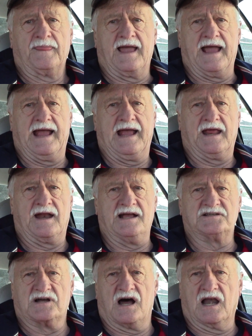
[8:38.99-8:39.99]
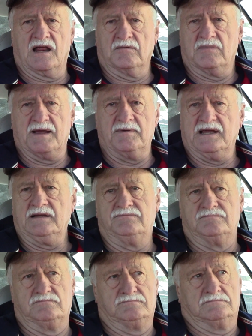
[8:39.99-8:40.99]
and I saw a little baby
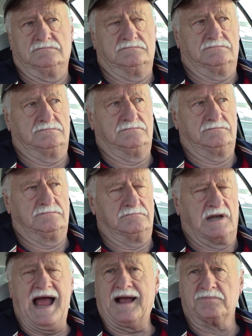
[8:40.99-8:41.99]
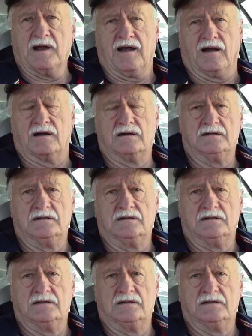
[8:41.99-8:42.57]
black bear